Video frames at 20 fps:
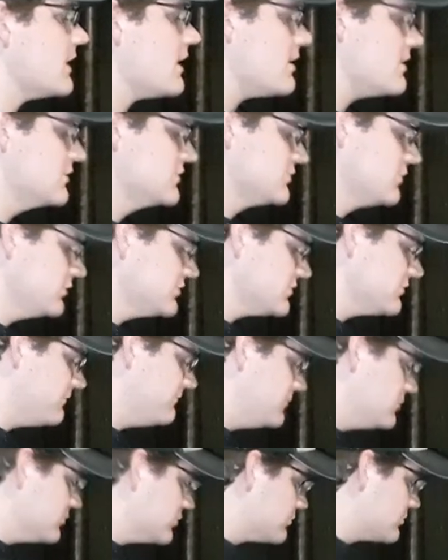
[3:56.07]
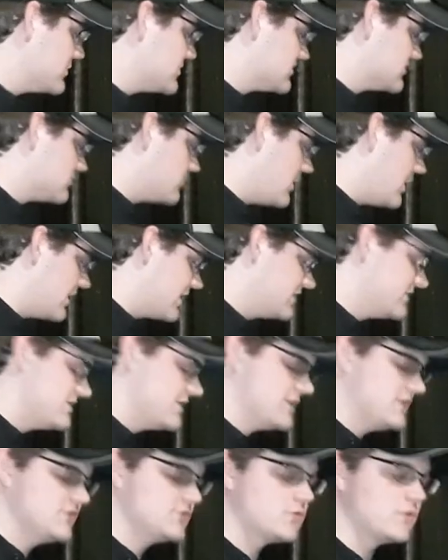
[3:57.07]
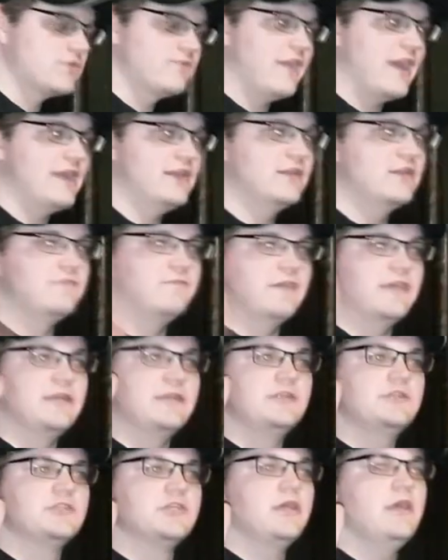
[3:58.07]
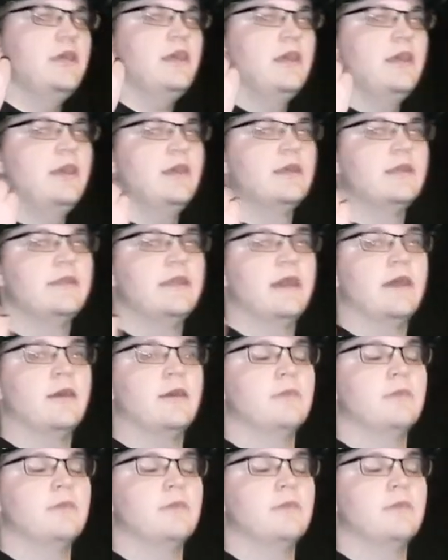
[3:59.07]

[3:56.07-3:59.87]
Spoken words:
So those are a few of the reasons why Kentucky sort of at an advantage. Now,